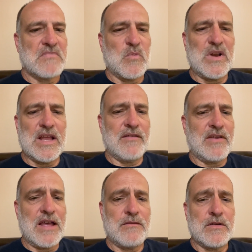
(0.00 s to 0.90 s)
We left
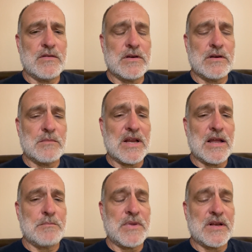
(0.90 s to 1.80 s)
half of it. I mean,
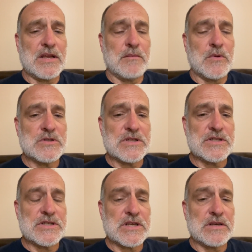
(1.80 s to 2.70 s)
I picked out most of the
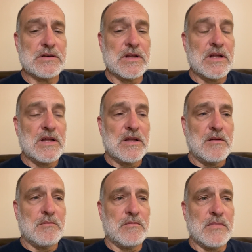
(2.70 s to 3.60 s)
chicken,
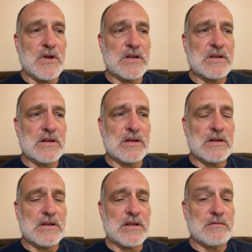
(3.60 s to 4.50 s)
but
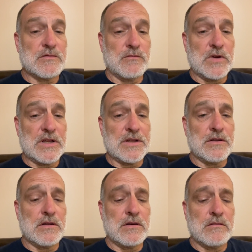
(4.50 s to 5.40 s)
it was really
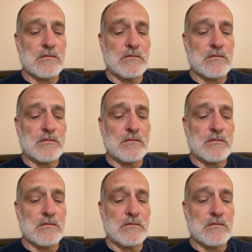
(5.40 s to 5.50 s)
good